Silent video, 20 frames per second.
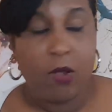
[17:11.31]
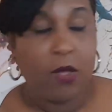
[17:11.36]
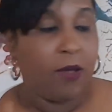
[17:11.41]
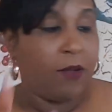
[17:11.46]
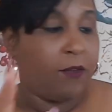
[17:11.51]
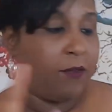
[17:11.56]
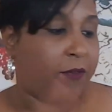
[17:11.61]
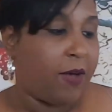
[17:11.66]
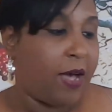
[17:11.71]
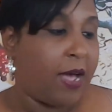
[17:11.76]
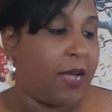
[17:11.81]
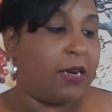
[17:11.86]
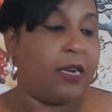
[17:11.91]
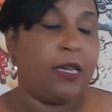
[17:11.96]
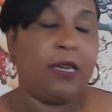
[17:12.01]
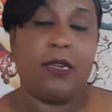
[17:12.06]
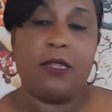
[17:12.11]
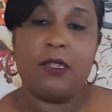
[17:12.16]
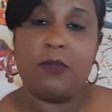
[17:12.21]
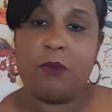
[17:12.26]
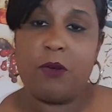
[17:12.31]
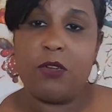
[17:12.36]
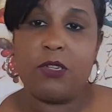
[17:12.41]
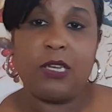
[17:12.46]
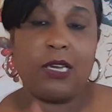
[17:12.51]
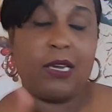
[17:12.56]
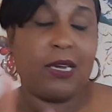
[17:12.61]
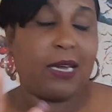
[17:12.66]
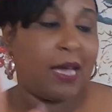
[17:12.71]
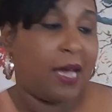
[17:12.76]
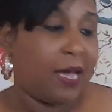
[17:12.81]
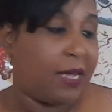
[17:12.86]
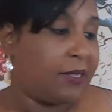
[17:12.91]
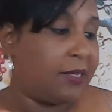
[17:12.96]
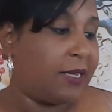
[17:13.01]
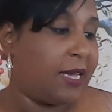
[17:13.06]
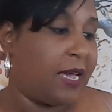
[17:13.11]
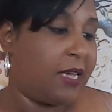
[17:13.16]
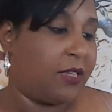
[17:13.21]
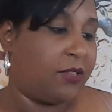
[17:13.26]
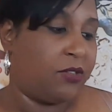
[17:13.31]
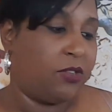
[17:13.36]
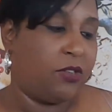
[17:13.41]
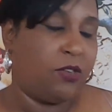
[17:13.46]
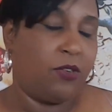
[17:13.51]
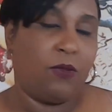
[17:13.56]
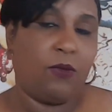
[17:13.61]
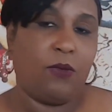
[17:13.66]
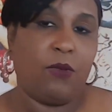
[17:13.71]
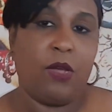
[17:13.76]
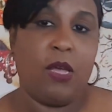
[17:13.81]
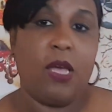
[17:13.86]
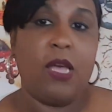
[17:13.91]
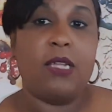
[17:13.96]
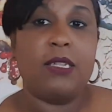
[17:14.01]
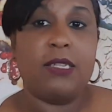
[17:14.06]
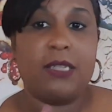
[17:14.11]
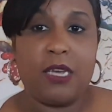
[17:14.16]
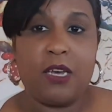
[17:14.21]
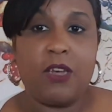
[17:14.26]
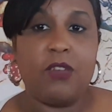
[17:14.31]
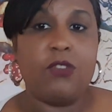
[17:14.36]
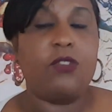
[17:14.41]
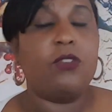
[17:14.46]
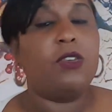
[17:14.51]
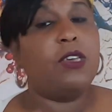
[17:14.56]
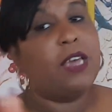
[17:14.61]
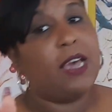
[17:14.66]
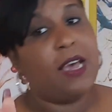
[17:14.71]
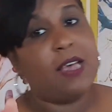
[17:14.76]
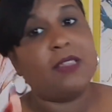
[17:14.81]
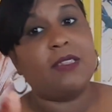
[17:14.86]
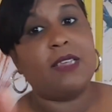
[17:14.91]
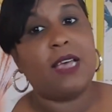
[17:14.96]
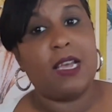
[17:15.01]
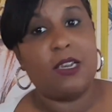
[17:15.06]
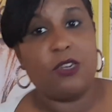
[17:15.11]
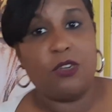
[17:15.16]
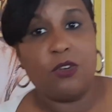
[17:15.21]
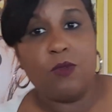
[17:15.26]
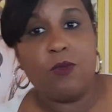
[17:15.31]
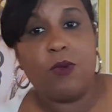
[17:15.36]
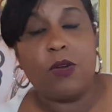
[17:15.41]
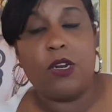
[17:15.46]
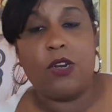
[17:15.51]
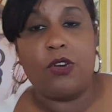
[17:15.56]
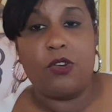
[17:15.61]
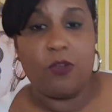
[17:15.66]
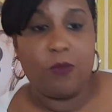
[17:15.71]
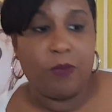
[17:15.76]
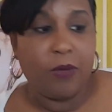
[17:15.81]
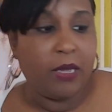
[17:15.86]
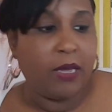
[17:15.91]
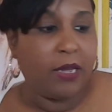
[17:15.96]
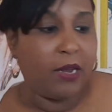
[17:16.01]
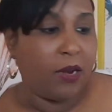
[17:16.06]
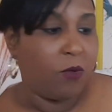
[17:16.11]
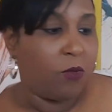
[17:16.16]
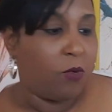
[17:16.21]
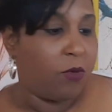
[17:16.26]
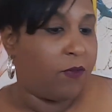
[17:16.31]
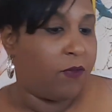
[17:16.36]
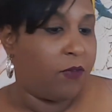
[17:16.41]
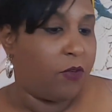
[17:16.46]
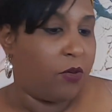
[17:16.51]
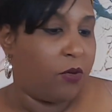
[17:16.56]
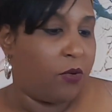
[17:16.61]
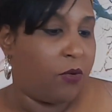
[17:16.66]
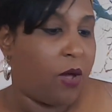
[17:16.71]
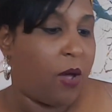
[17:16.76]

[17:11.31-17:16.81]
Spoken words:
Finally, this person contacts you, tells you, yes, I do want a new beginning with you.